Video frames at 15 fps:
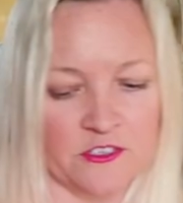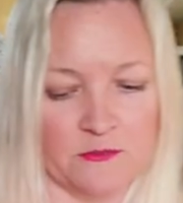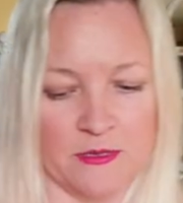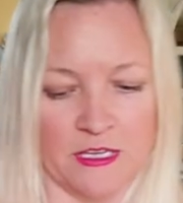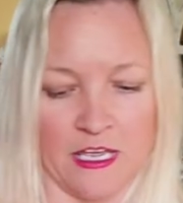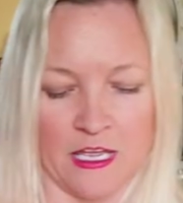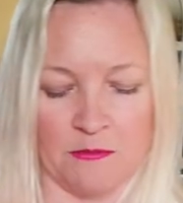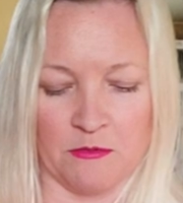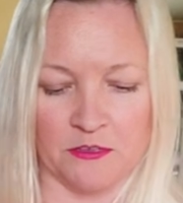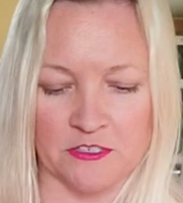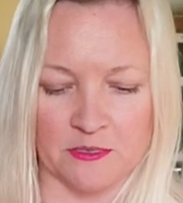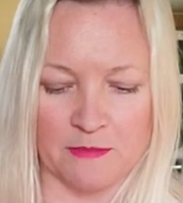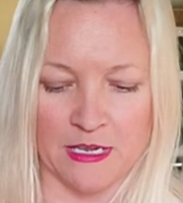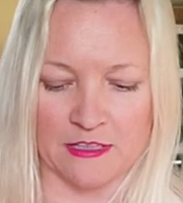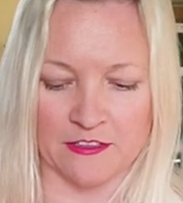to be able
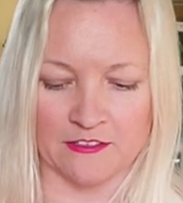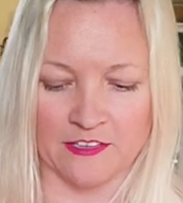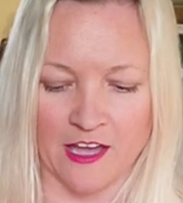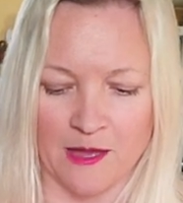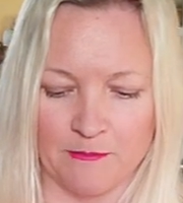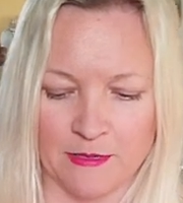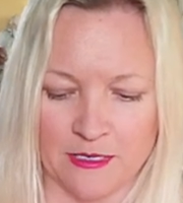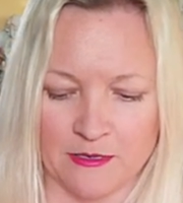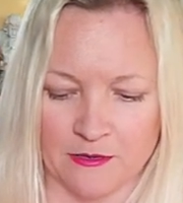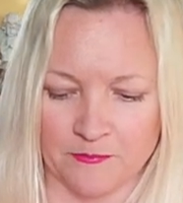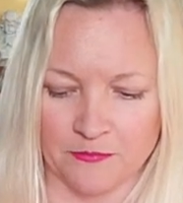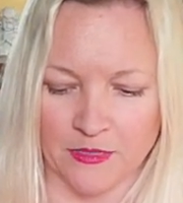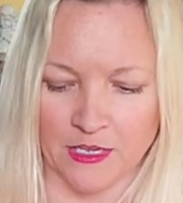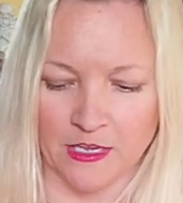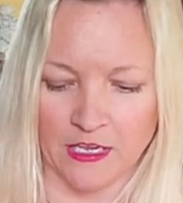to make this happen.
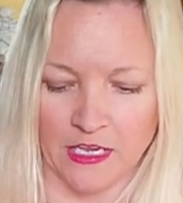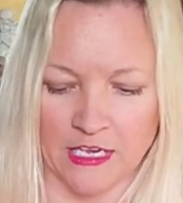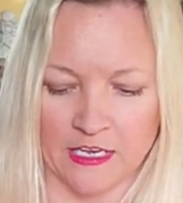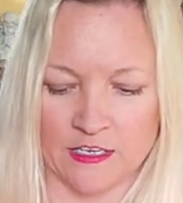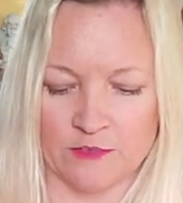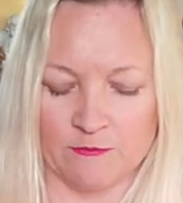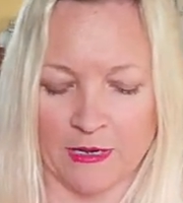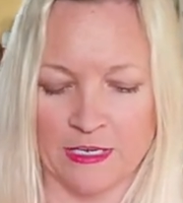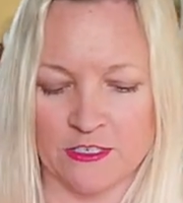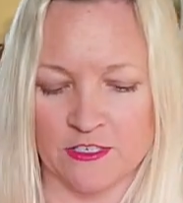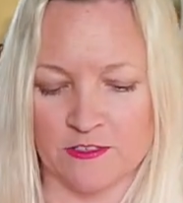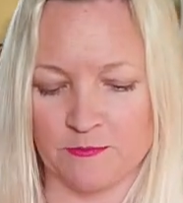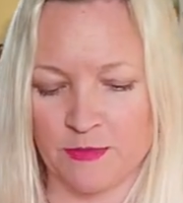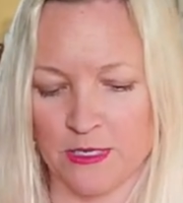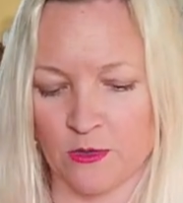It might
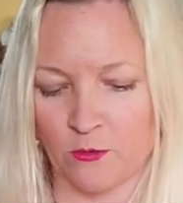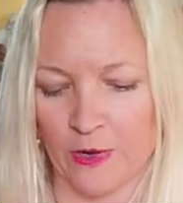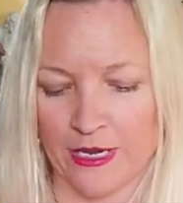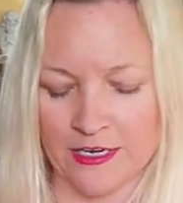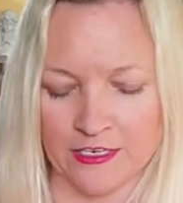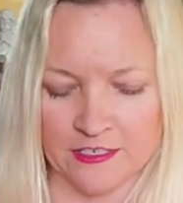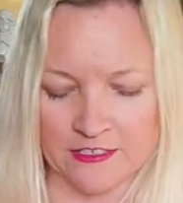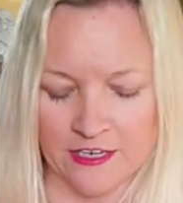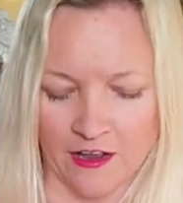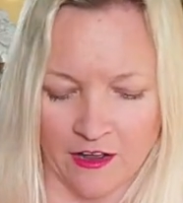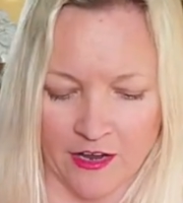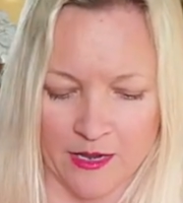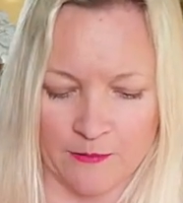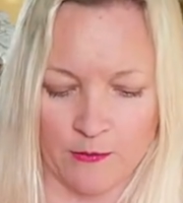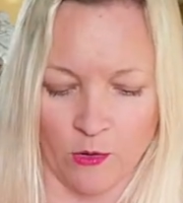just be a waiting
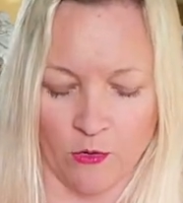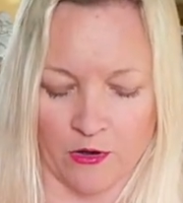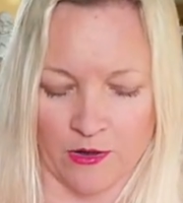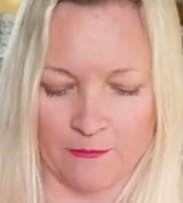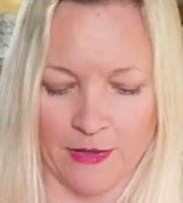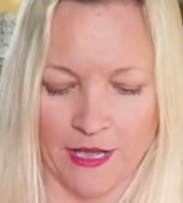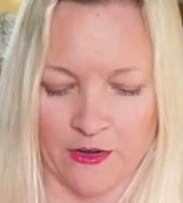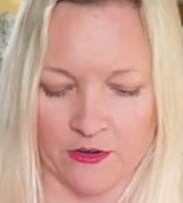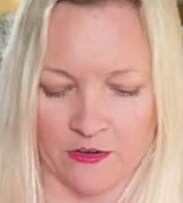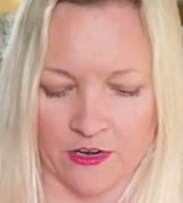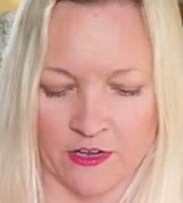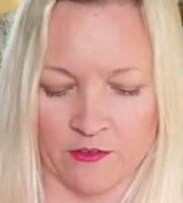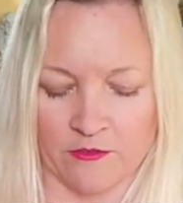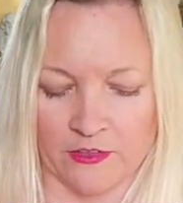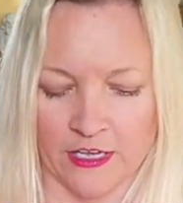time or a matter
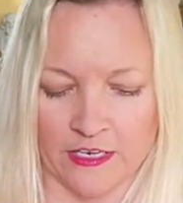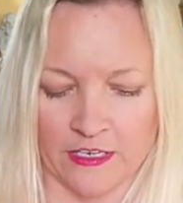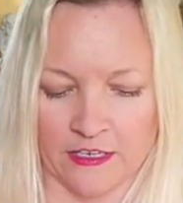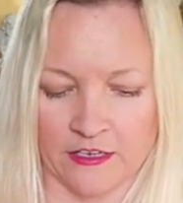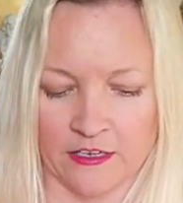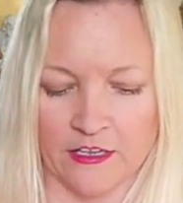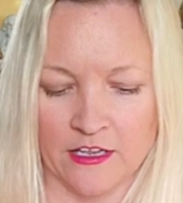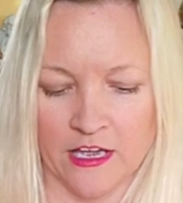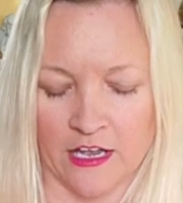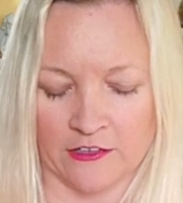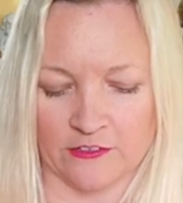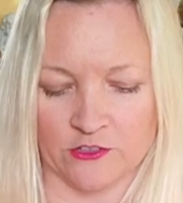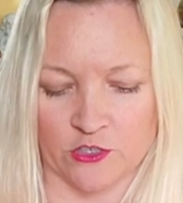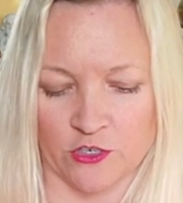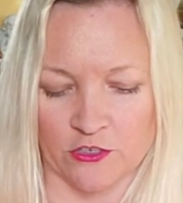of letting
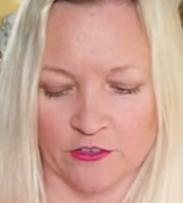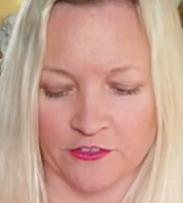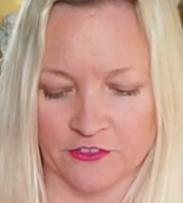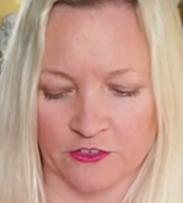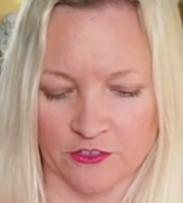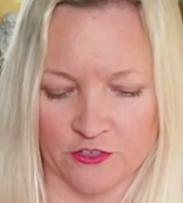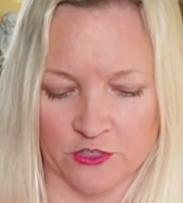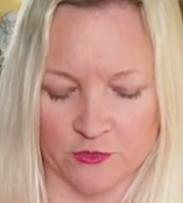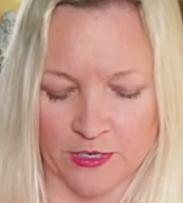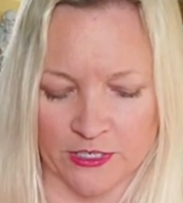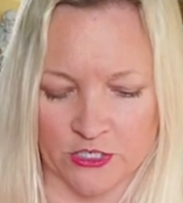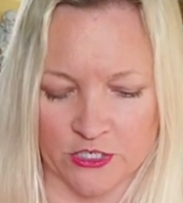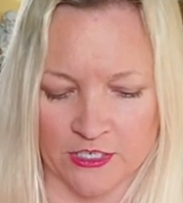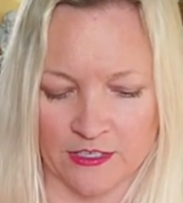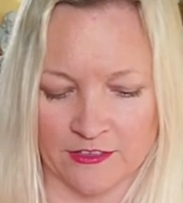external
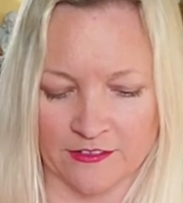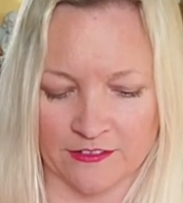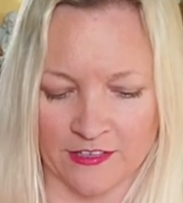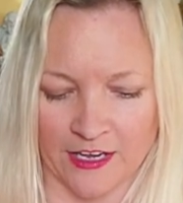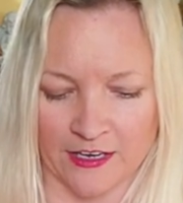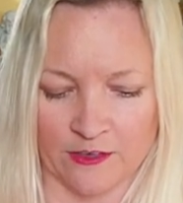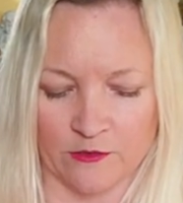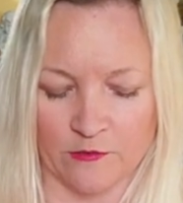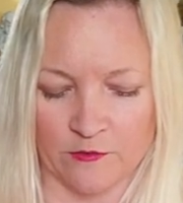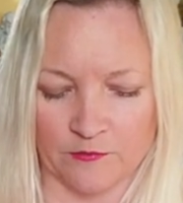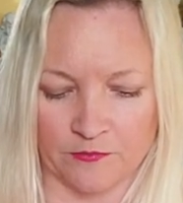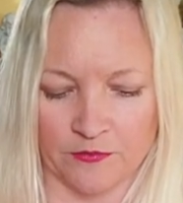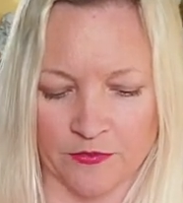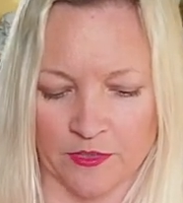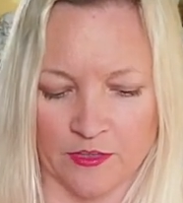situations kind of
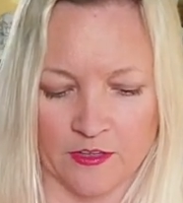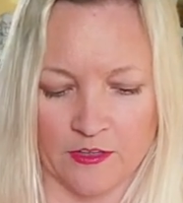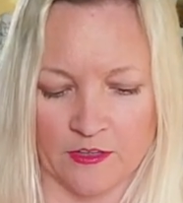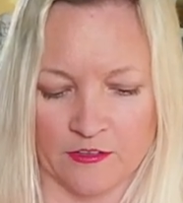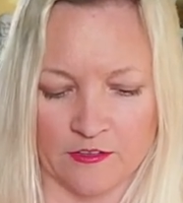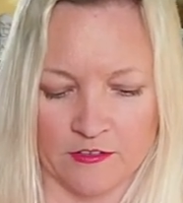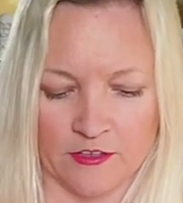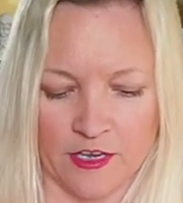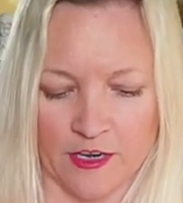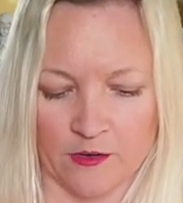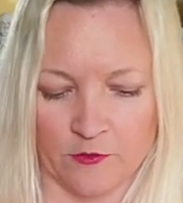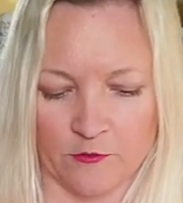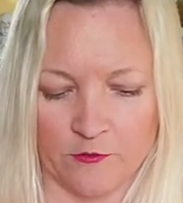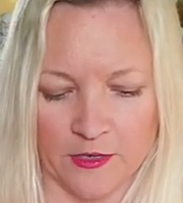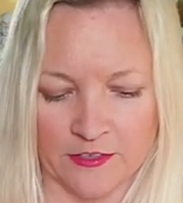kind
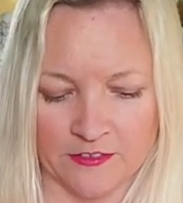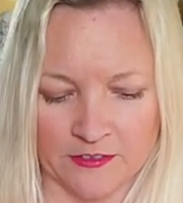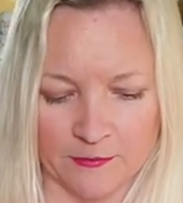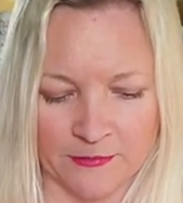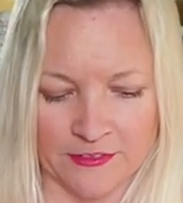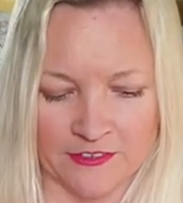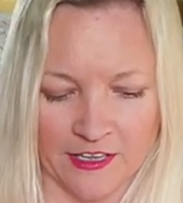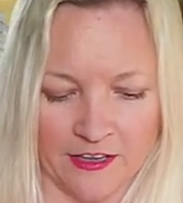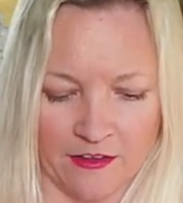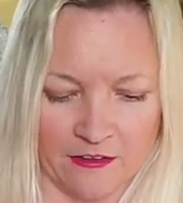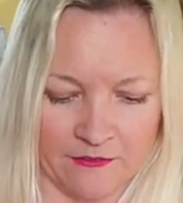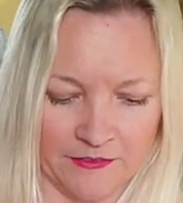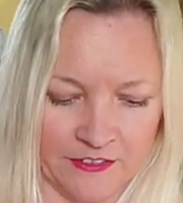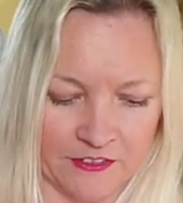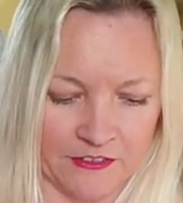of fix
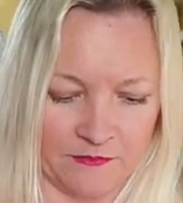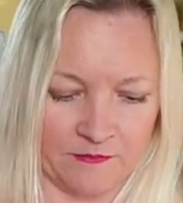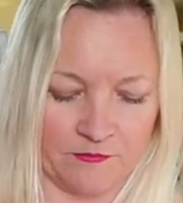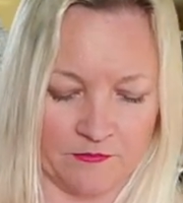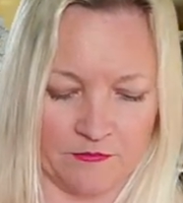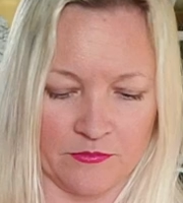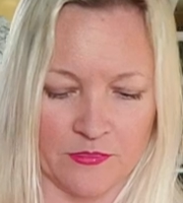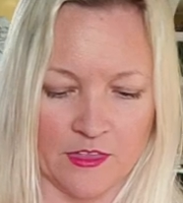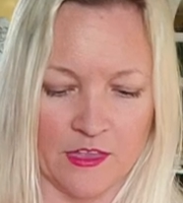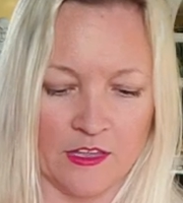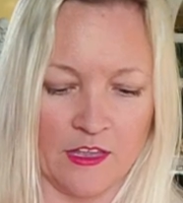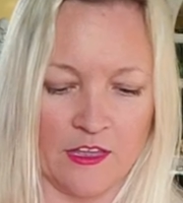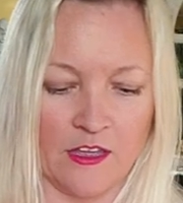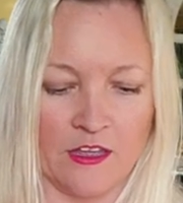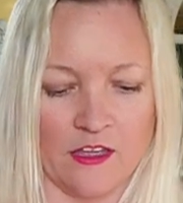themselves.
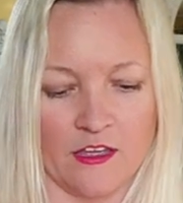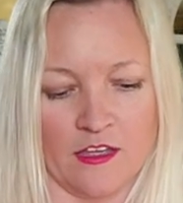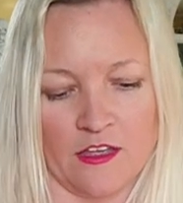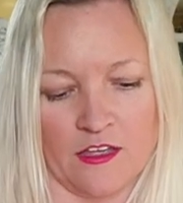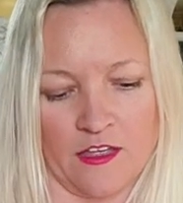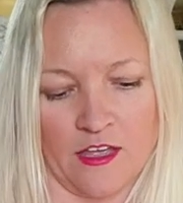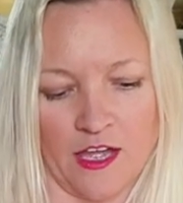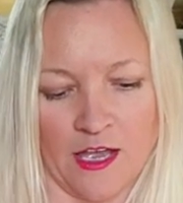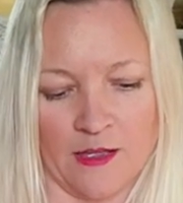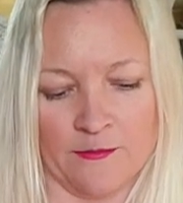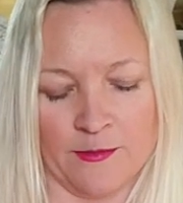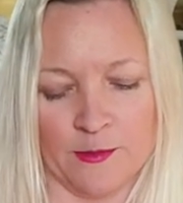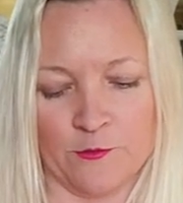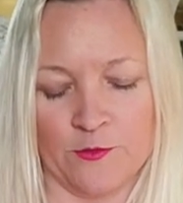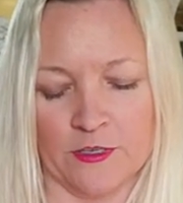I have
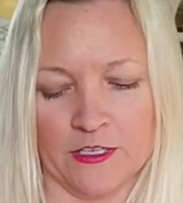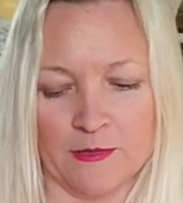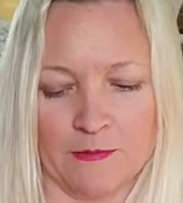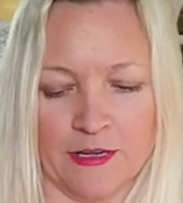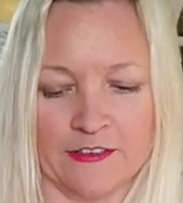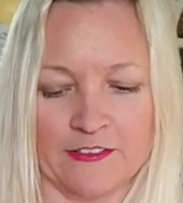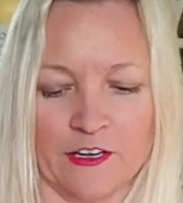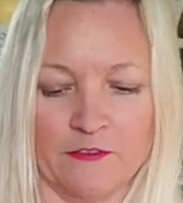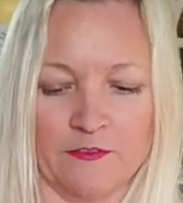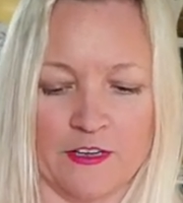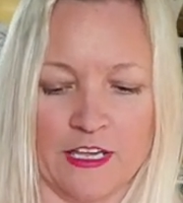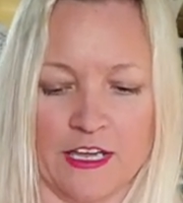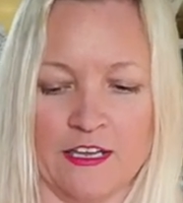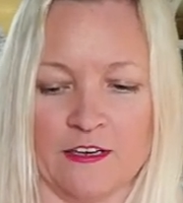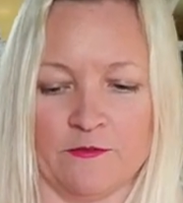been feeling myself
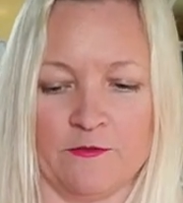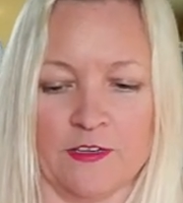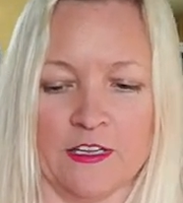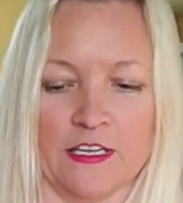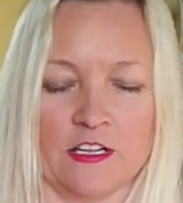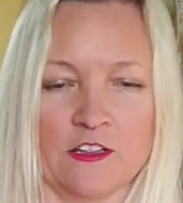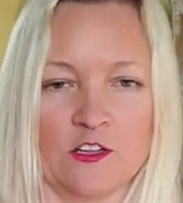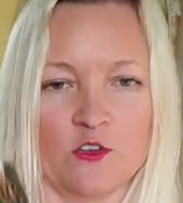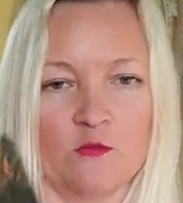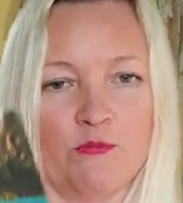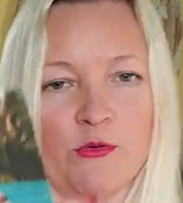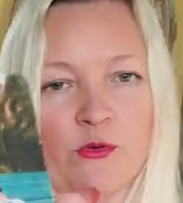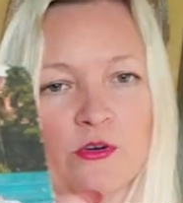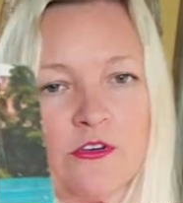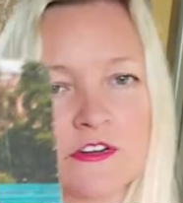again, feeling a little
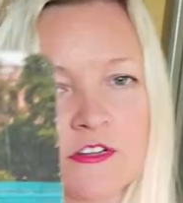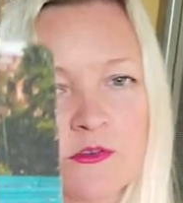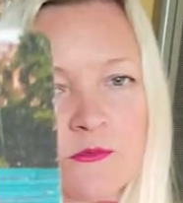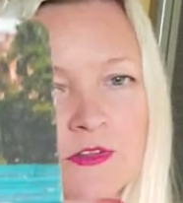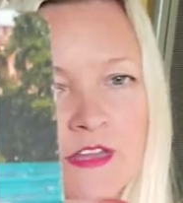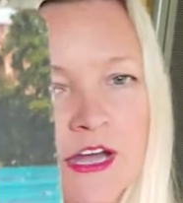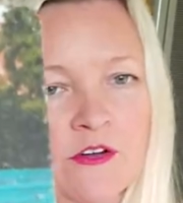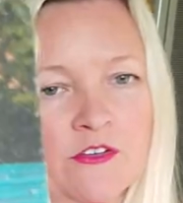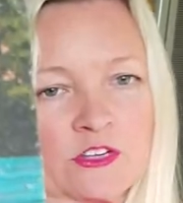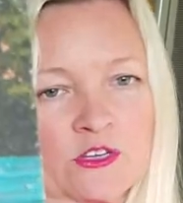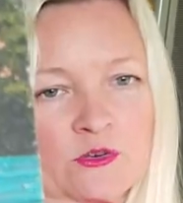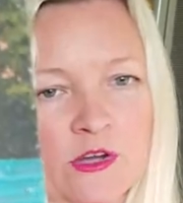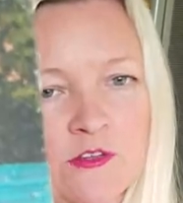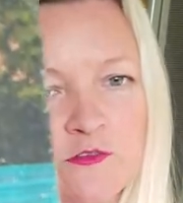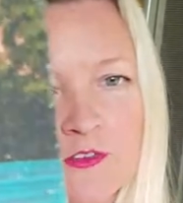bored. Without
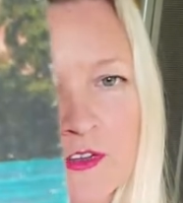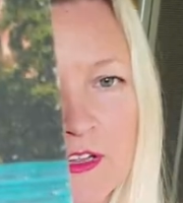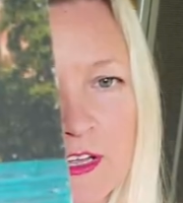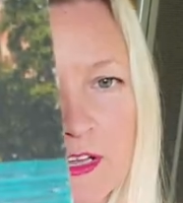you, I feel